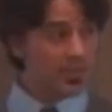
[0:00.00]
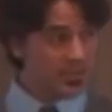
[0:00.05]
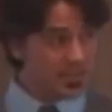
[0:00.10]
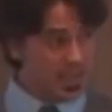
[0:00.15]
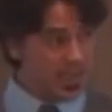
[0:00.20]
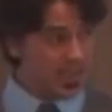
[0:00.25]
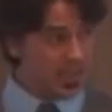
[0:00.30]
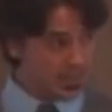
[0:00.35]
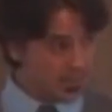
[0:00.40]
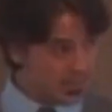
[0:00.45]

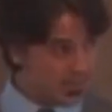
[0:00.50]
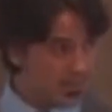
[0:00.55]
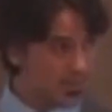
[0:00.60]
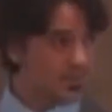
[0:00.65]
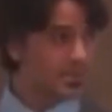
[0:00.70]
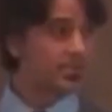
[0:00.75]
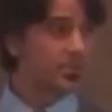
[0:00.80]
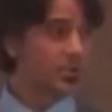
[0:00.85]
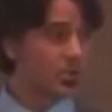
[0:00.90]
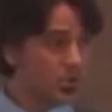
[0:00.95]
buttocks
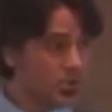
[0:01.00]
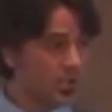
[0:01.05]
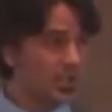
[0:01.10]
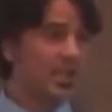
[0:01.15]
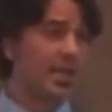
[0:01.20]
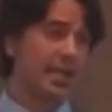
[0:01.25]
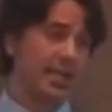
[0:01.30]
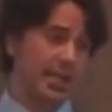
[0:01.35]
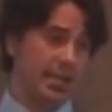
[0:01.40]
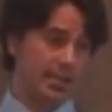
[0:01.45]
look
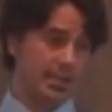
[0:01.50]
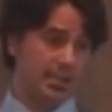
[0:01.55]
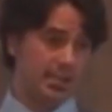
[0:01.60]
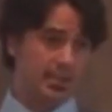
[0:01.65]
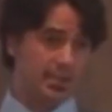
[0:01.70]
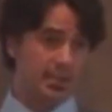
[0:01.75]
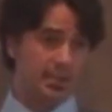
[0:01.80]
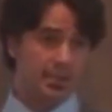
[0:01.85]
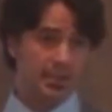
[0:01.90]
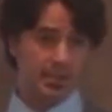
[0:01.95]
like
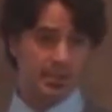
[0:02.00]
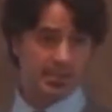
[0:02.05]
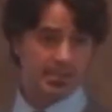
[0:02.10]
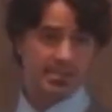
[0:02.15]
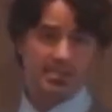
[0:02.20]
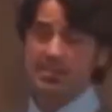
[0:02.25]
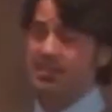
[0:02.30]
on a